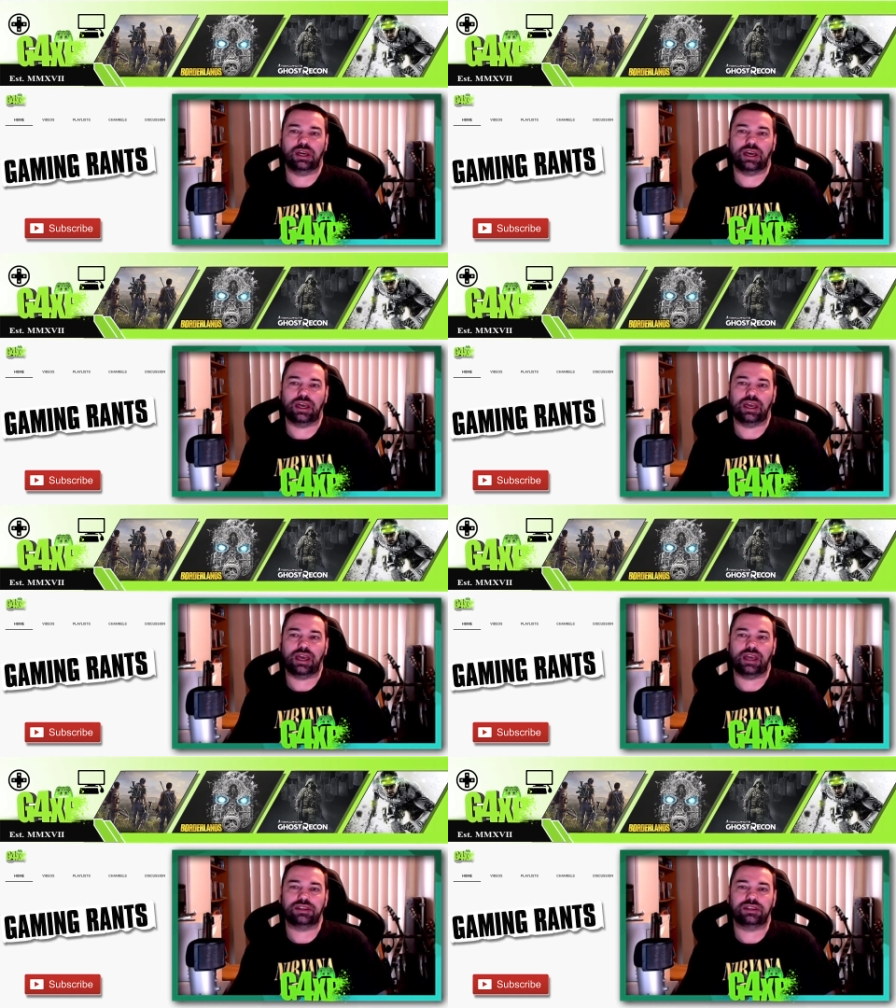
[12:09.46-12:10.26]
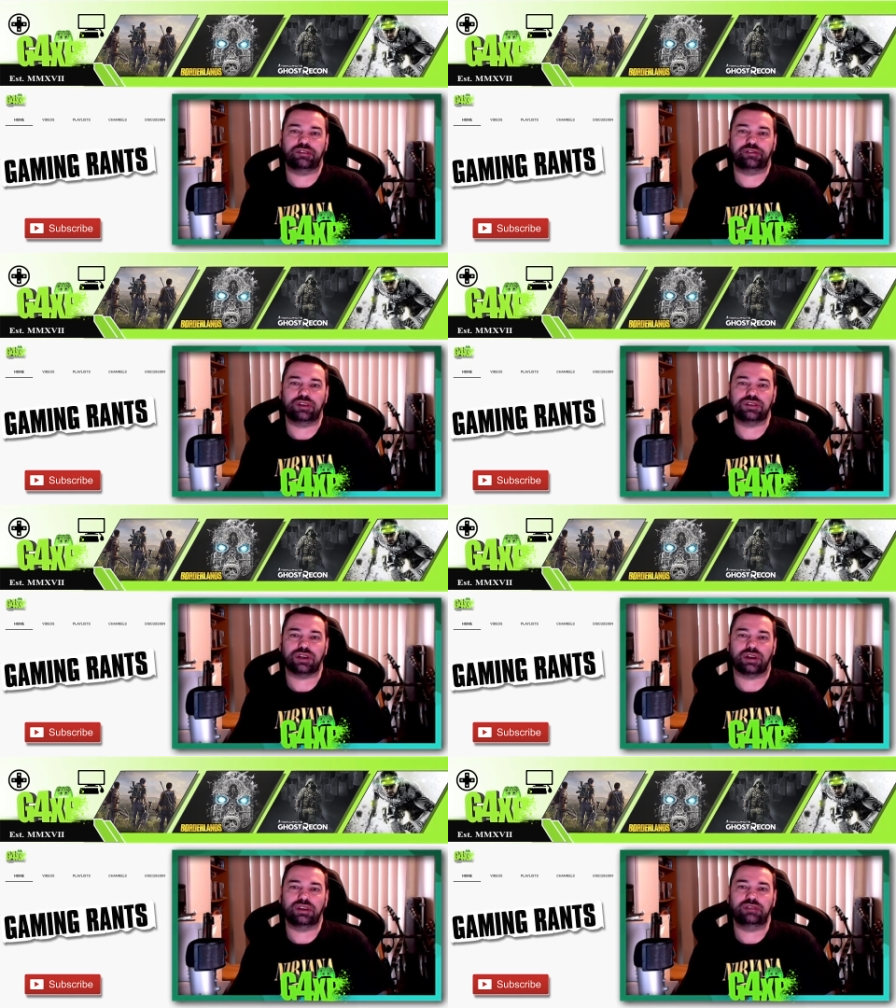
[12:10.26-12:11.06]
ahead in the
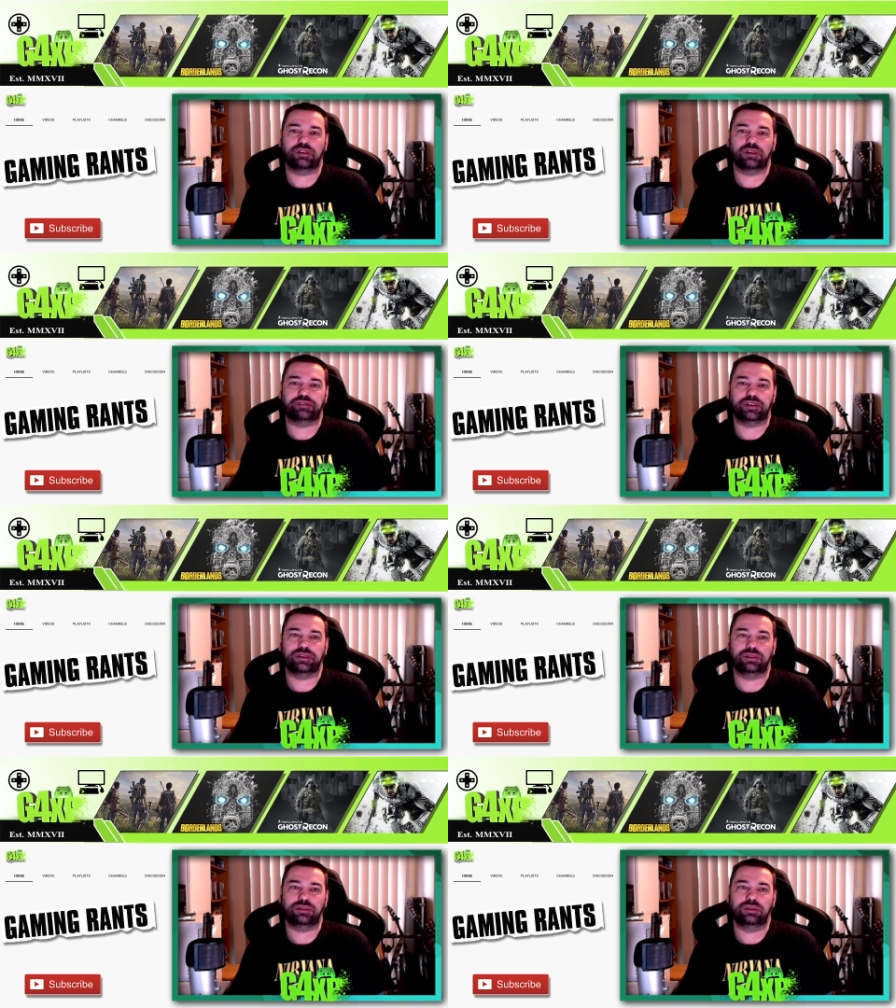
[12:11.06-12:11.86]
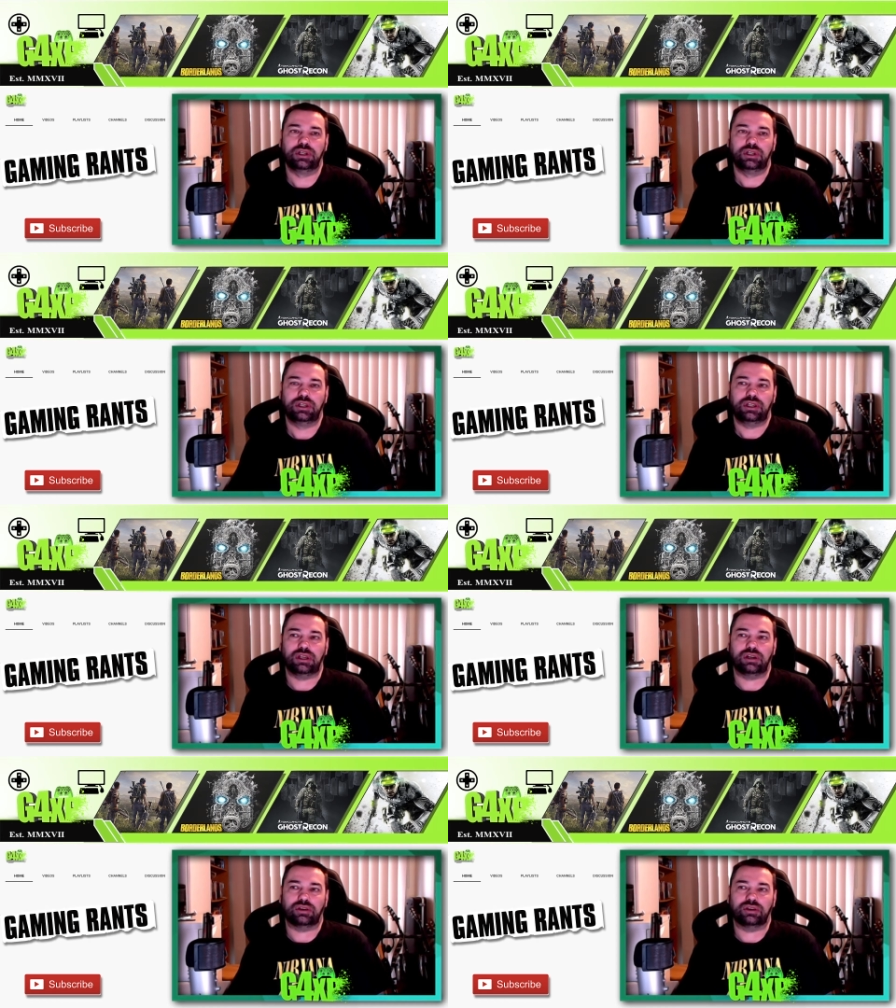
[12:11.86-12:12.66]
future. And even if you do, you
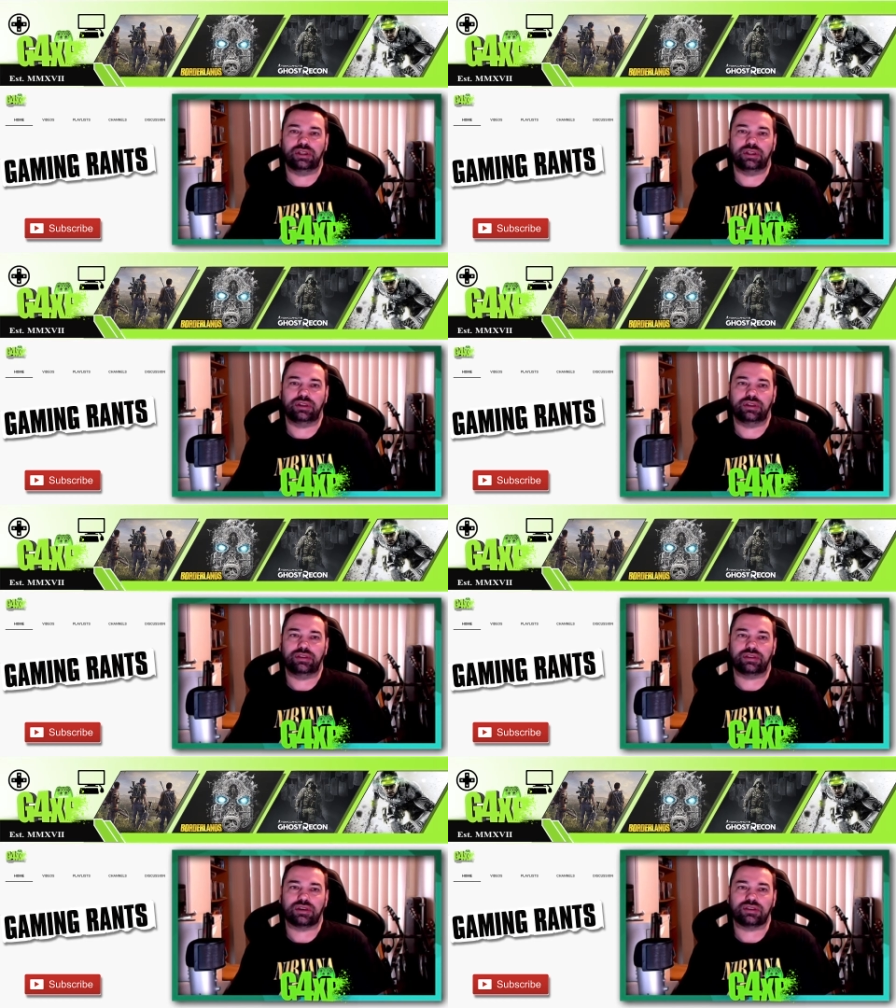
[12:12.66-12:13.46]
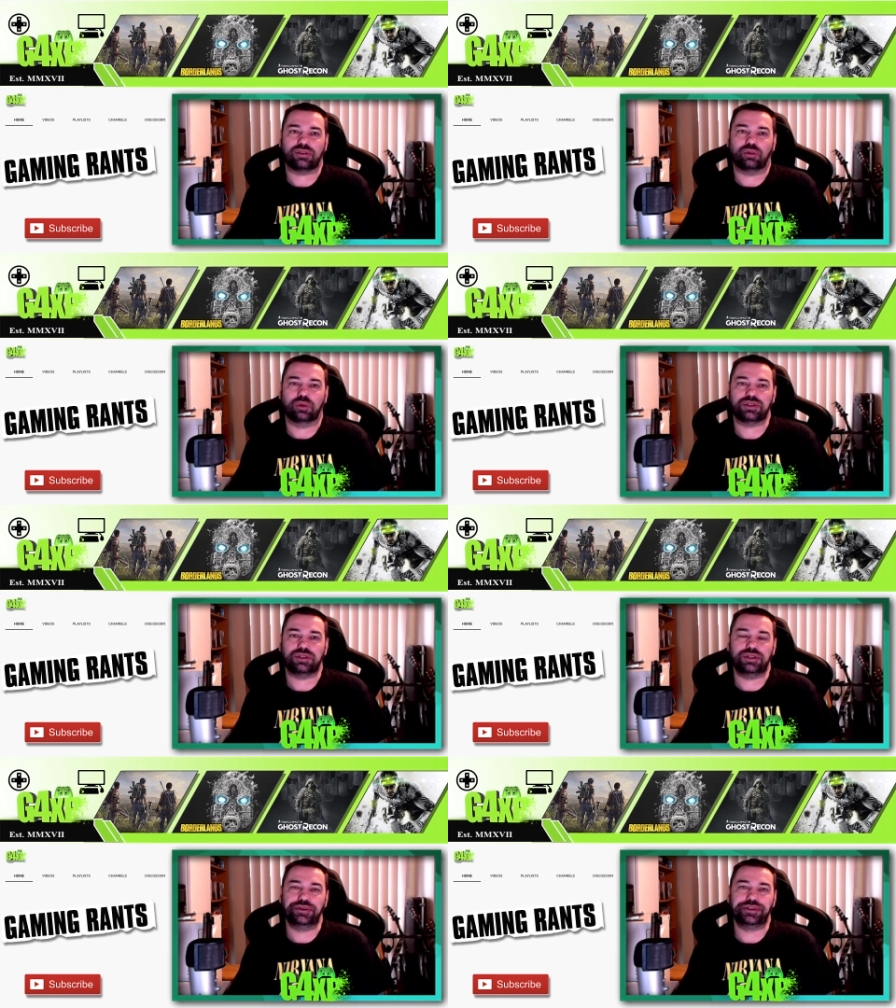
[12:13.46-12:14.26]
know that there are always
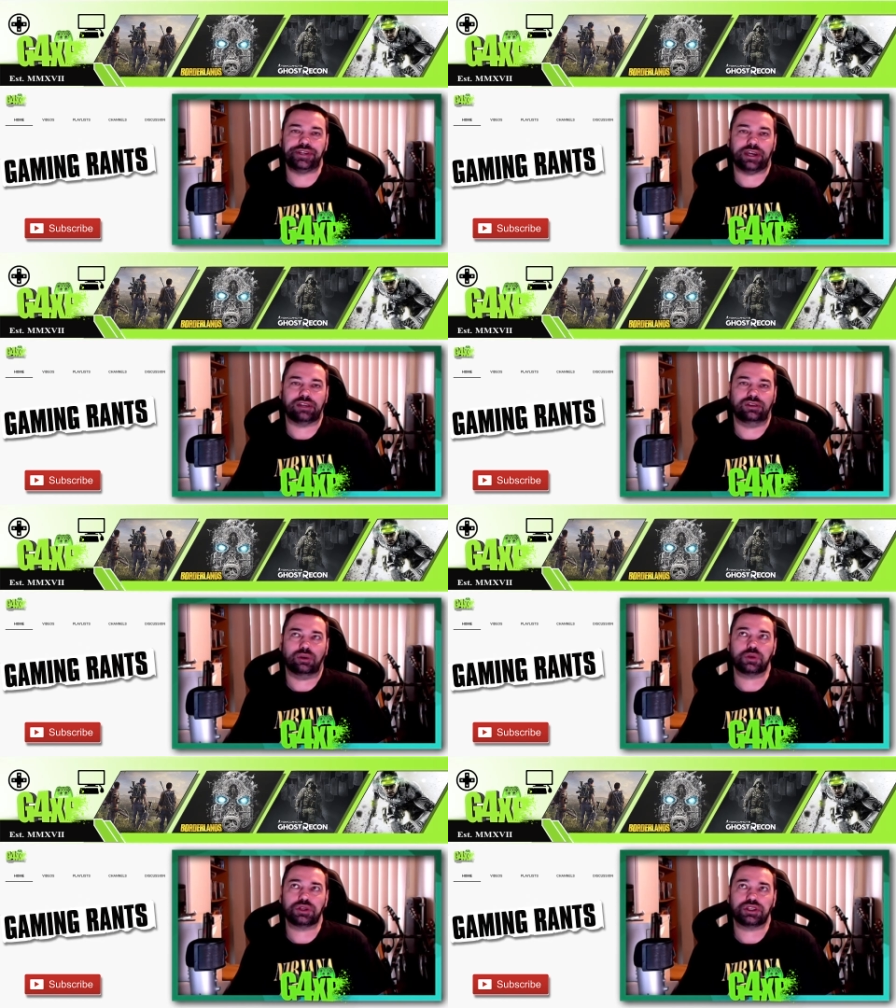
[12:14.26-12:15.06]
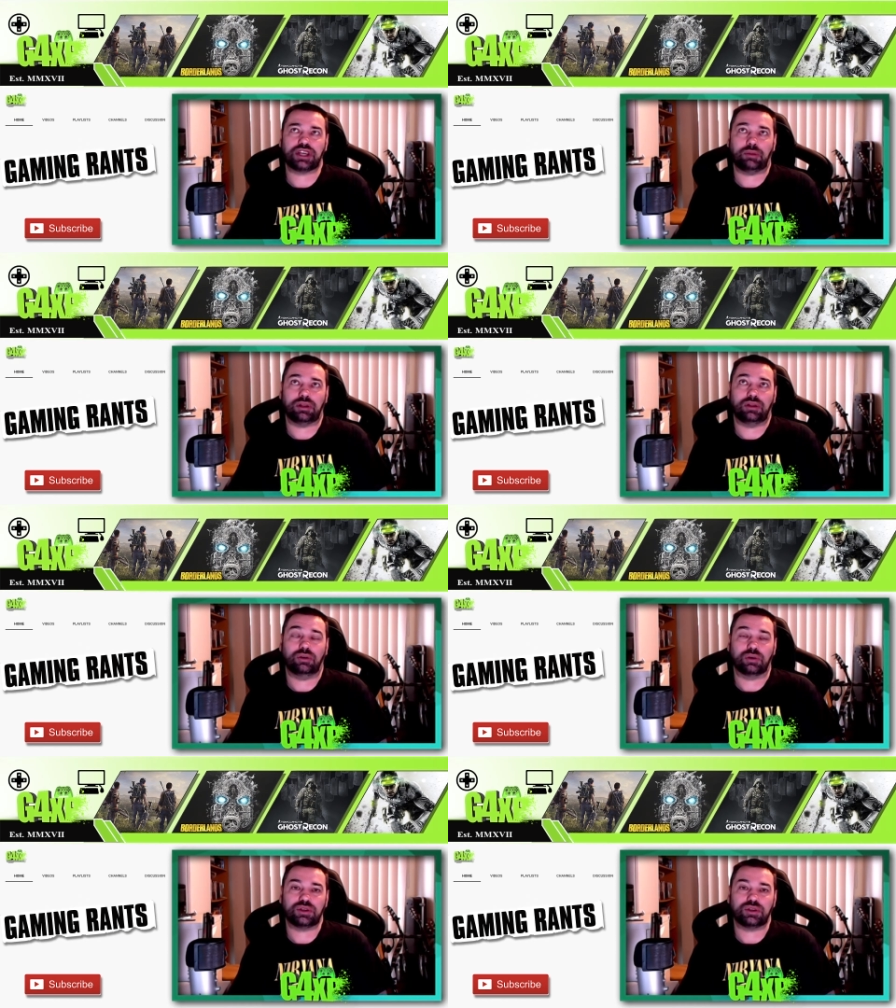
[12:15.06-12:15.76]
new technologies coming along.